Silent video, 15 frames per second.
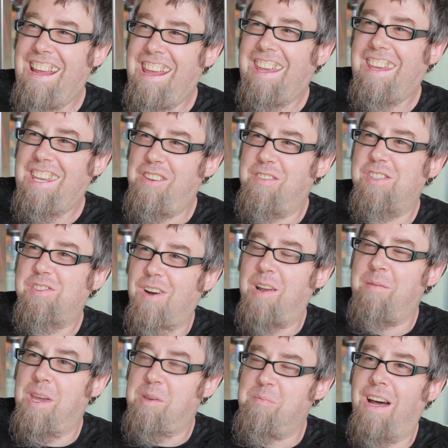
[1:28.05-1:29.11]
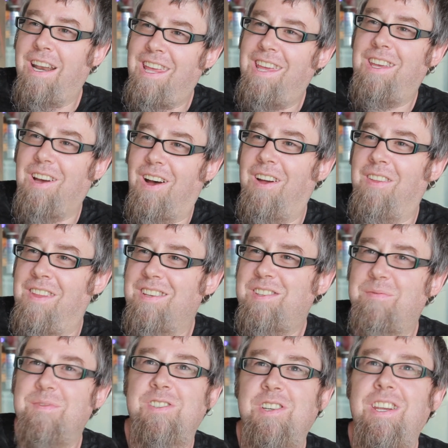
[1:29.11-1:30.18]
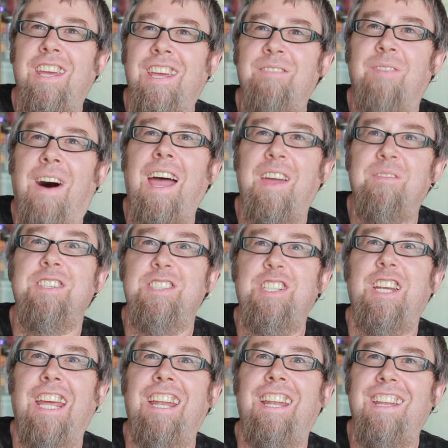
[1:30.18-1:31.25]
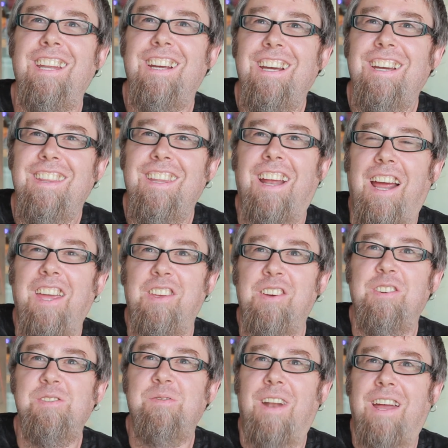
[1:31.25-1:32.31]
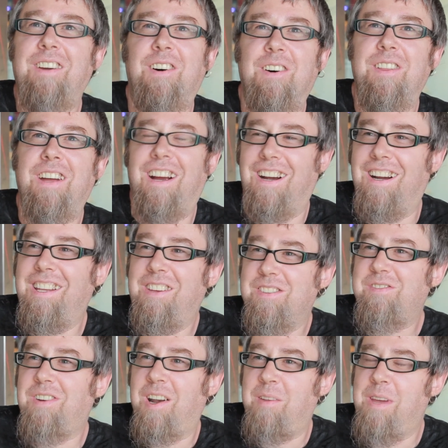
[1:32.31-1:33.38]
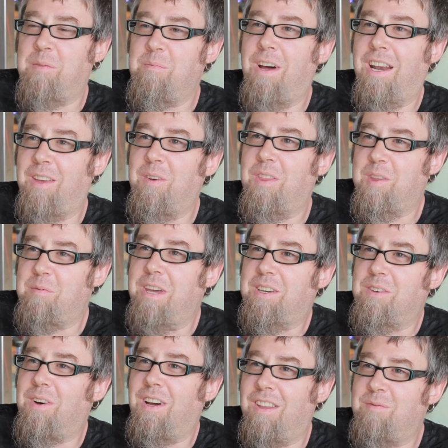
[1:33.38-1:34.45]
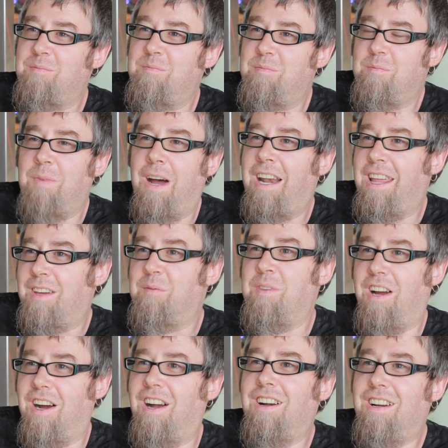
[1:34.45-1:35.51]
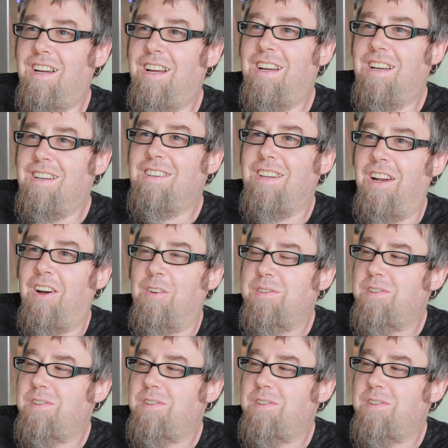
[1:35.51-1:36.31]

He was trying to make money on this machine, my machine, that I use when I go there. He was trying to make money with the Bitcoin, mining them there.